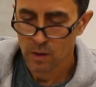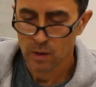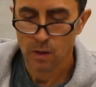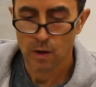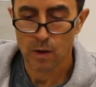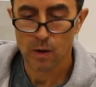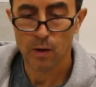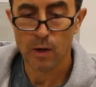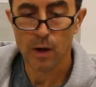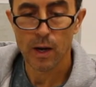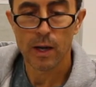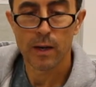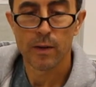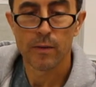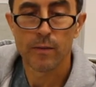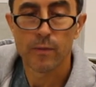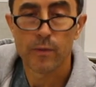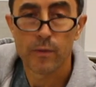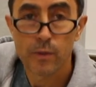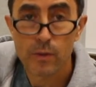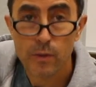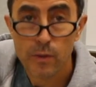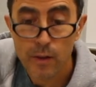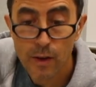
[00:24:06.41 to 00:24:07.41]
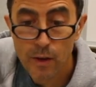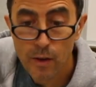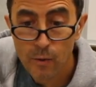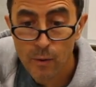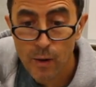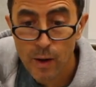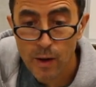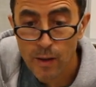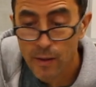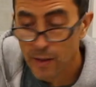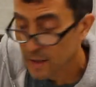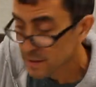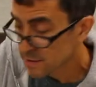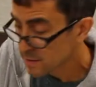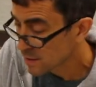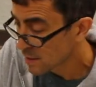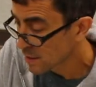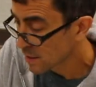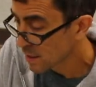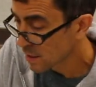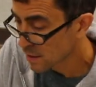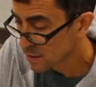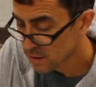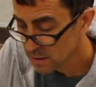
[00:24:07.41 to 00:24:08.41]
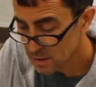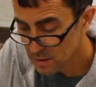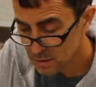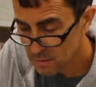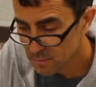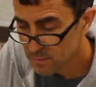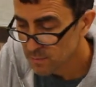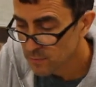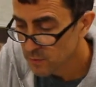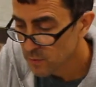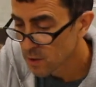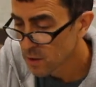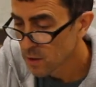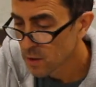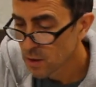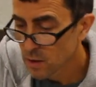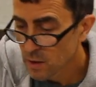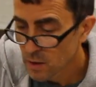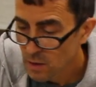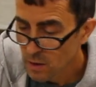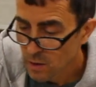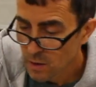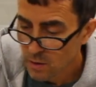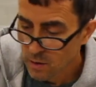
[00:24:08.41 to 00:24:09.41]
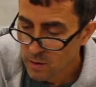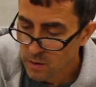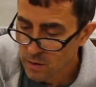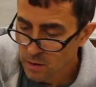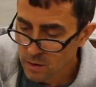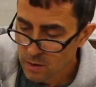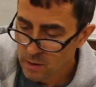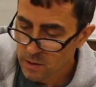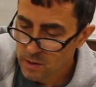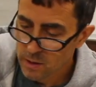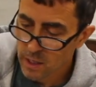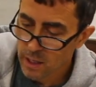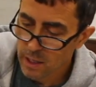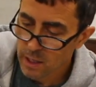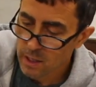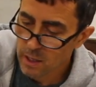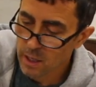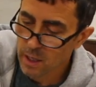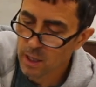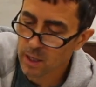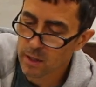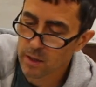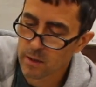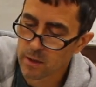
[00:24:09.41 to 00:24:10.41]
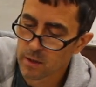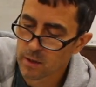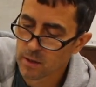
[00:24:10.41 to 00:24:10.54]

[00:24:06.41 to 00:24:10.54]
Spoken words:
All right, so now while that's connecting, take a